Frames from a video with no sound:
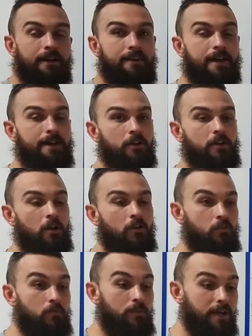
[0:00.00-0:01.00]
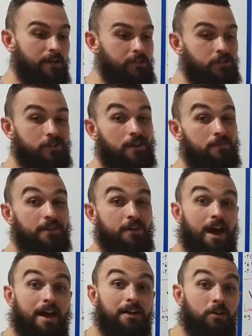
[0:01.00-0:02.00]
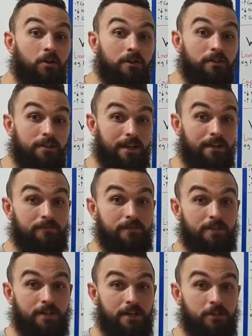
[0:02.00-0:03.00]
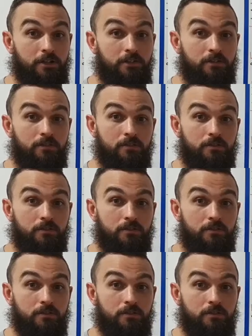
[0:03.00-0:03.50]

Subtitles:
can go from being just something you're adding on at the end of the session